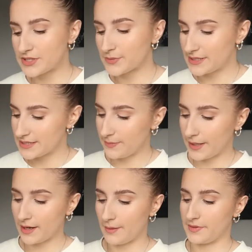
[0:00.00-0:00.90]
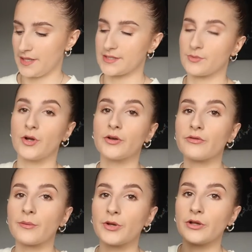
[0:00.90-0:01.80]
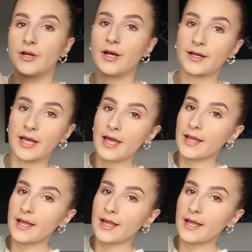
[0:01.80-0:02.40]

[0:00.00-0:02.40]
So I did pick up this one from New Look.